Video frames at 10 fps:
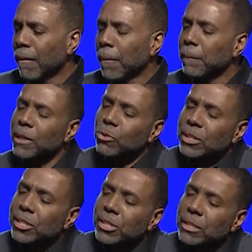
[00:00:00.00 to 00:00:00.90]
but it was
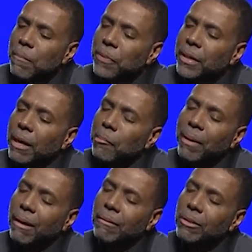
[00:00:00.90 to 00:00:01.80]
just something
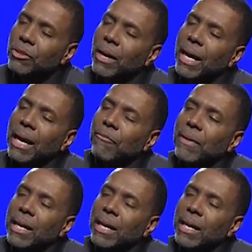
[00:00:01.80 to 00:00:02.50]
about, you know, I, I,